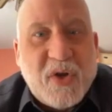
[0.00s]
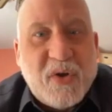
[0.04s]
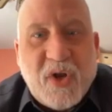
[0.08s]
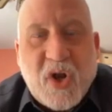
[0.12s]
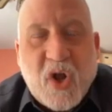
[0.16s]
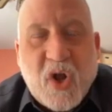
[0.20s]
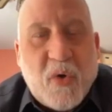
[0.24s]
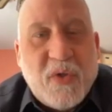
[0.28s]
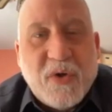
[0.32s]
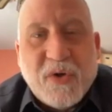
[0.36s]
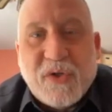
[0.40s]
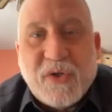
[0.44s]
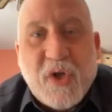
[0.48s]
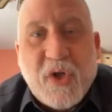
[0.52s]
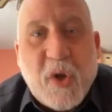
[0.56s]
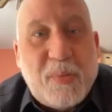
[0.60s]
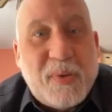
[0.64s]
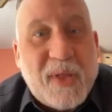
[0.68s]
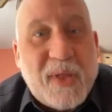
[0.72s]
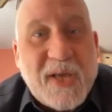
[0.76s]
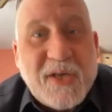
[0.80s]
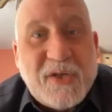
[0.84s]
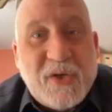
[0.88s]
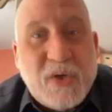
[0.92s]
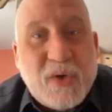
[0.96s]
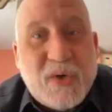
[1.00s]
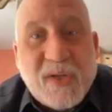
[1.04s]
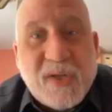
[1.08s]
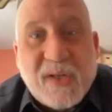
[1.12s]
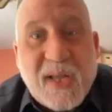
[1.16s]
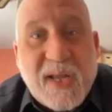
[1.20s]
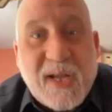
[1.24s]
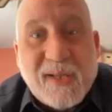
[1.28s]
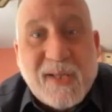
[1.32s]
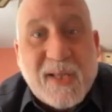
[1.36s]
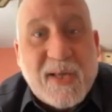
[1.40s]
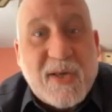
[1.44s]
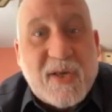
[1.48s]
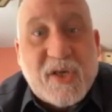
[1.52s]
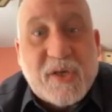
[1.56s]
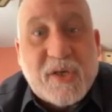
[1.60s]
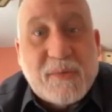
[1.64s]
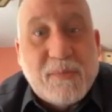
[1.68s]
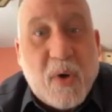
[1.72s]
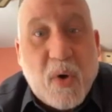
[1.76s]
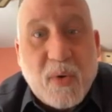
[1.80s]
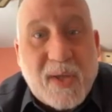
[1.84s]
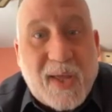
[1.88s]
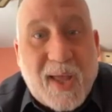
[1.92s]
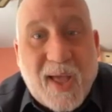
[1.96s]
You know, there's no place you can legally
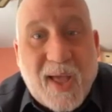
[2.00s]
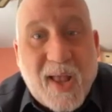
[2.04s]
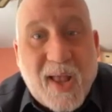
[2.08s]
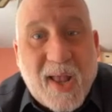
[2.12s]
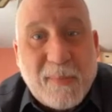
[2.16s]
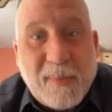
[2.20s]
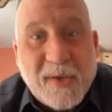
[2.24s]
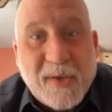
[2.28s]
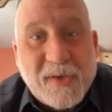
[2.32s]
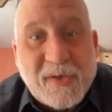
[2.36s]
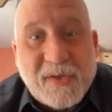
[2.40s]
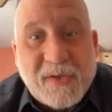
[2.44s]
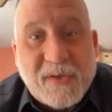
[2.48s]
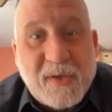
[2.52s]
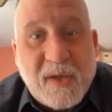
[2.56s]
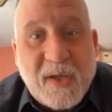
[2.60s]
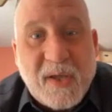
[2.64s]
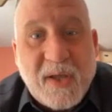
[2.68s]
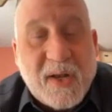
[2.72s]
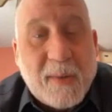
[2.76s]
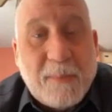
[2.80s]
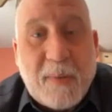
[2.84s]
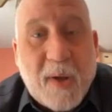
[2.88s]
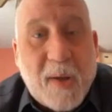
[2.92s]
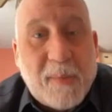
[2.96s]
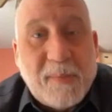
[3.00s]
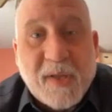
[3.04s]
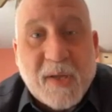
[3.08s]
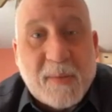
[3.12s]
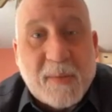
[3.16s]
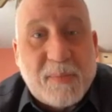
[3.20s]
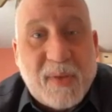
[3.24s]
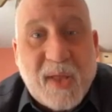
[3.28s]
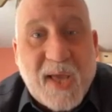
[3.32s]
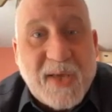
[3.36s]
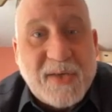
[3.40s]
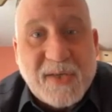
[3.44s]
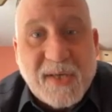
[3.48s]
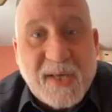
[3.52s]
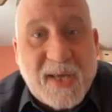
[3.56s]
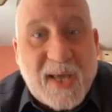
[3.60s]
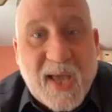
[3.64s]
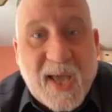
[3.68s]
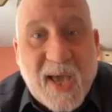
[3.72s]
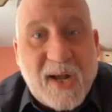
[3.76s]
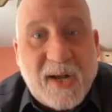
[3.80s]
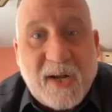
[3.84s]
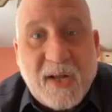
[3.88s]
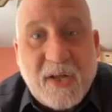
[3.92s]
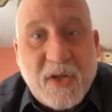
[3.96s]
smoke cannabis in a public place in
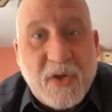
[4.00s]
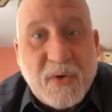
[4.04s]
Canada.